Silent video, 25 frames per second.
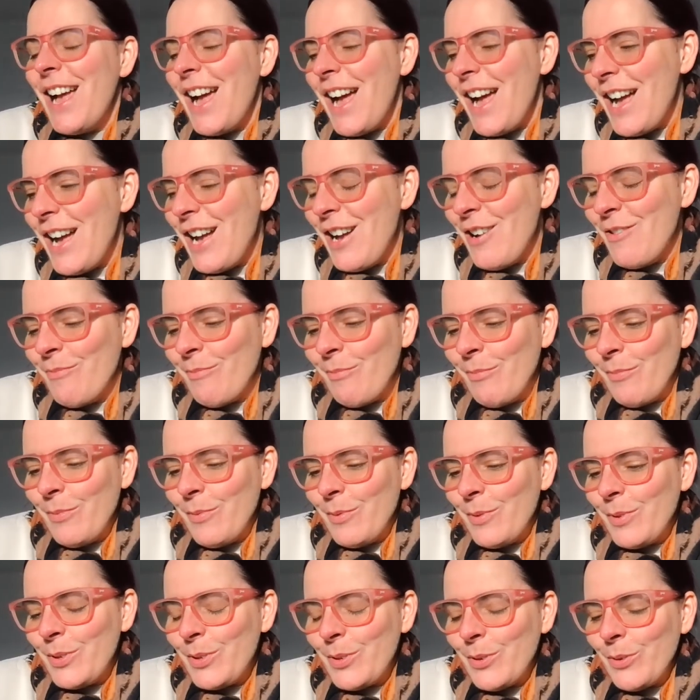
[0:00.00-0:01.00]

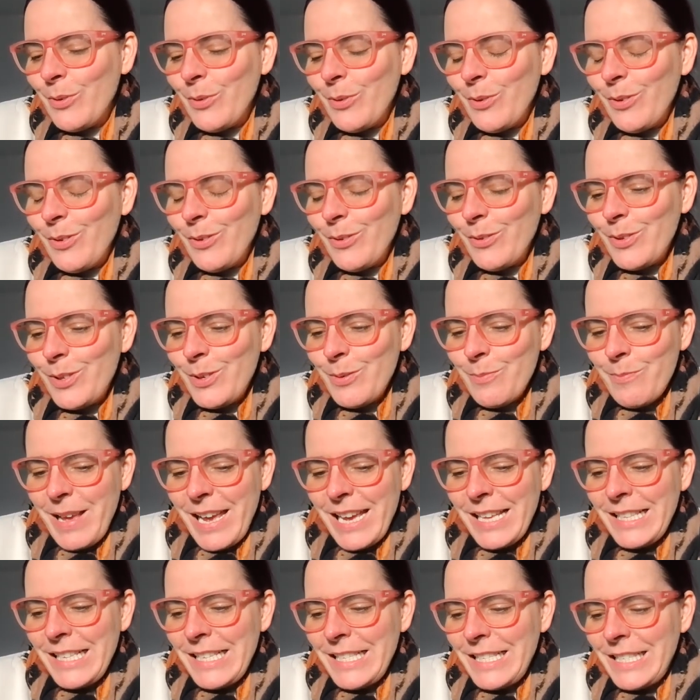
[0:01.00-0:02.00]
Um, so to
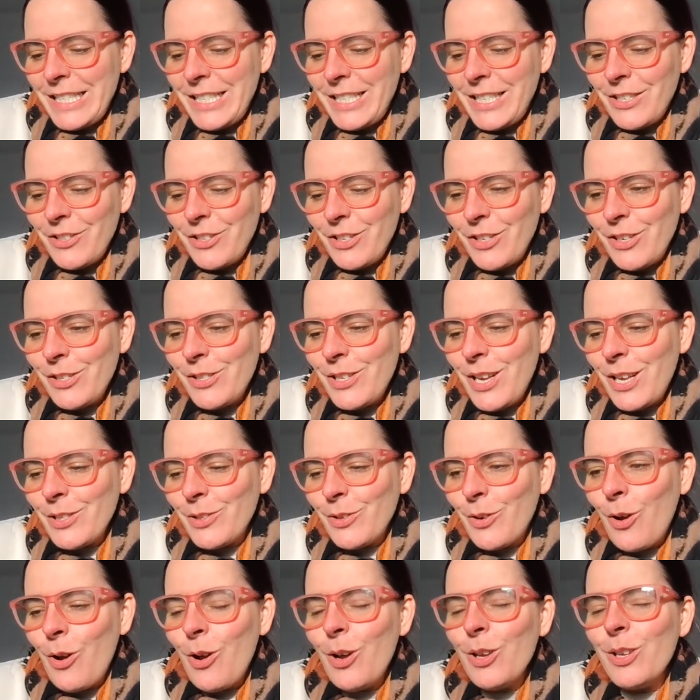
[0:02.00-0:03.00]
make these decisions
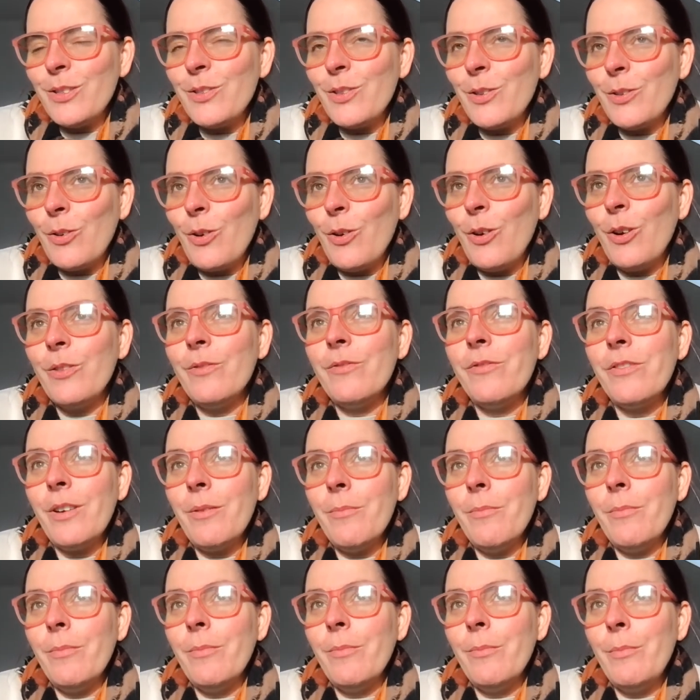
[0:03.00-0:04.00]
has cost so gone
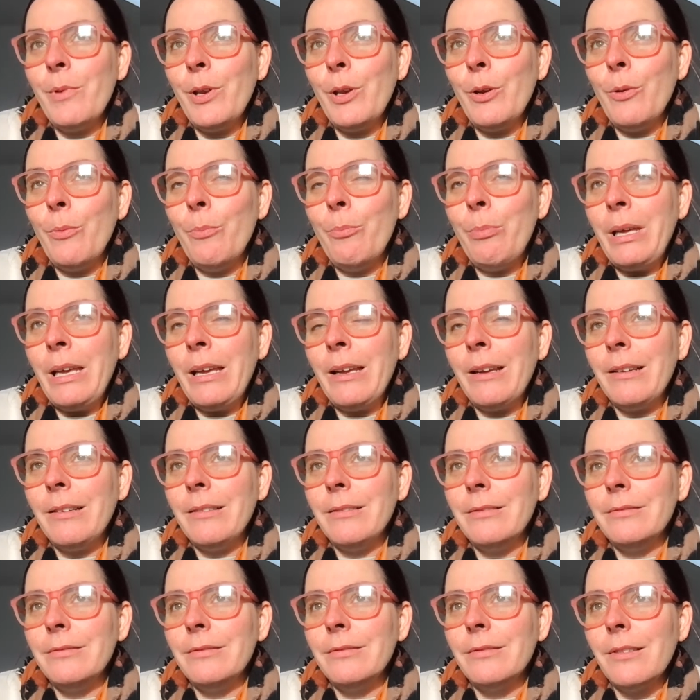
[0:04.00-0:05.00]
from you know
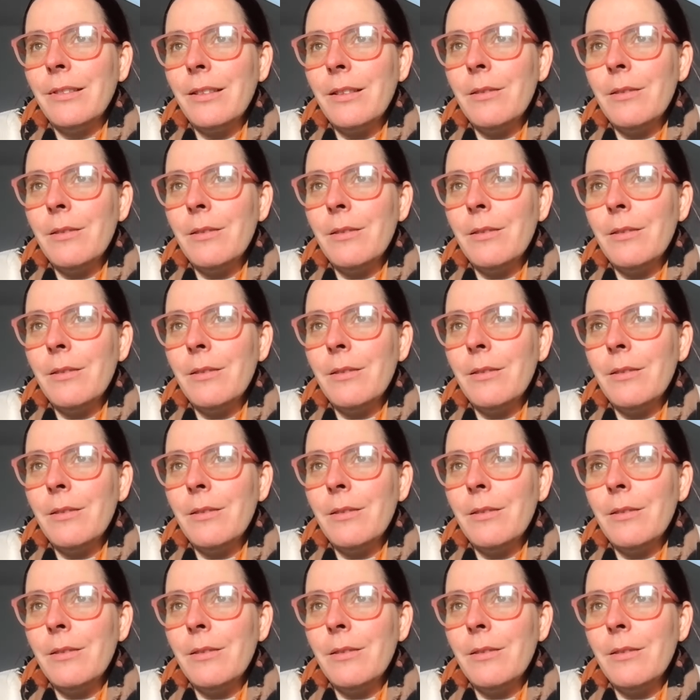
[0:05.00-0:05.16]
being